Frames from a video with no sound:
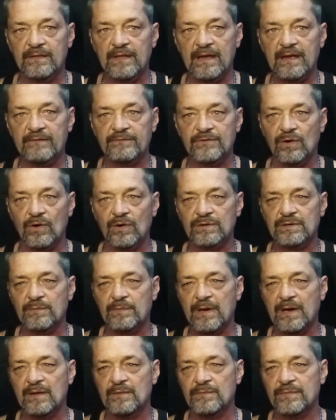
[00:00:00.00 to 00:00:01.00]
they have
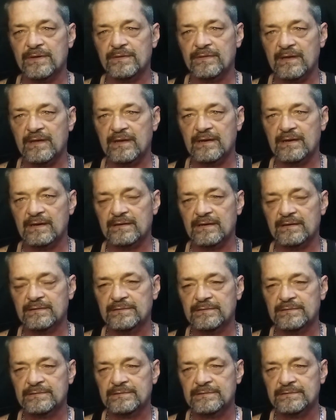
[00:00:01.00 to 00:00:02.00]
talked about that they
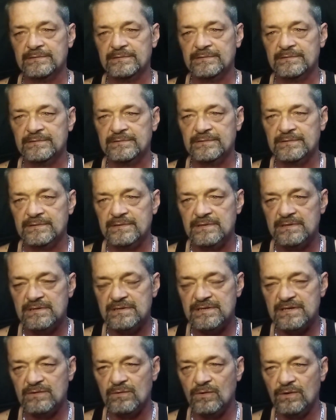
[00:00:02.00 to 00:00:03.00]
uh,
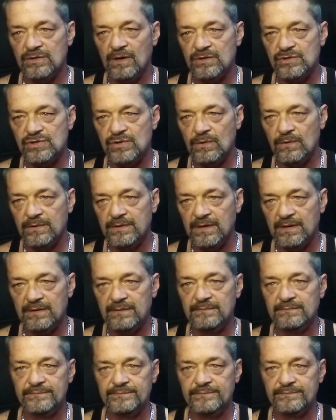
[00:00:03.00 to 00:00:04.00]
said they're not sure
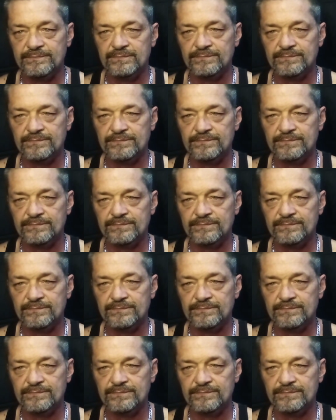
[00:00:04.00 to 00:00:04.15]
yet.